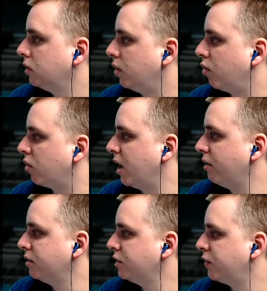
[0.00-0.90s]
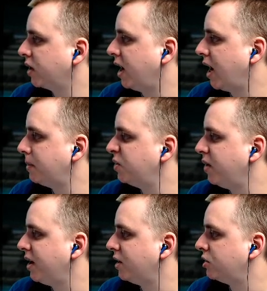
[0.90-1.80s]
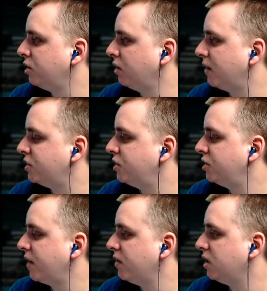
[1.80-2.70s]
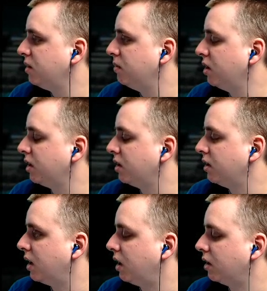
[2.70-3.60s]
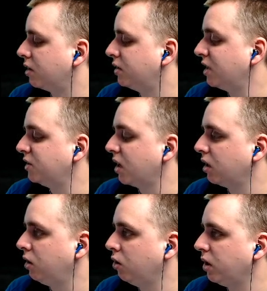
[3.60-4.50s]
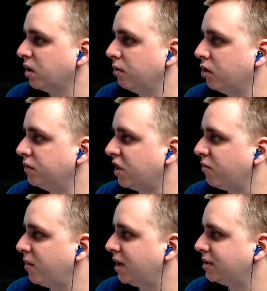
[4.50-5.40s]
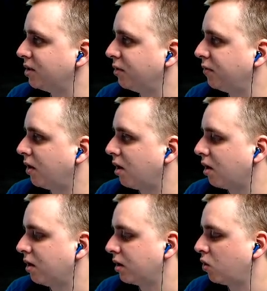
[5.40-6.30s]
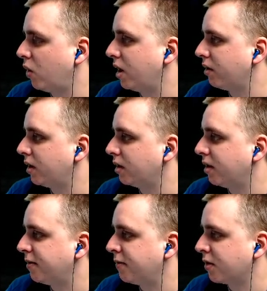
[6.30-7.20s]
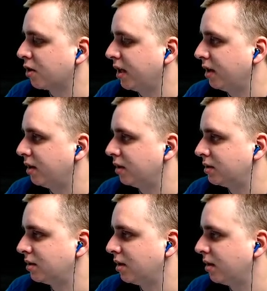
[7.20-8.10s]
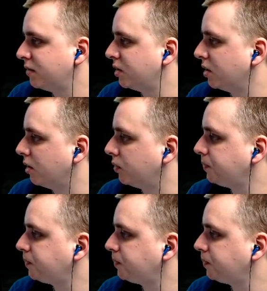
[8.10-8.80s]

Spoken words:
The Browns for cap space still have $70 million. That's not including the moves they've made so far and acquiring Vernon and stuff, so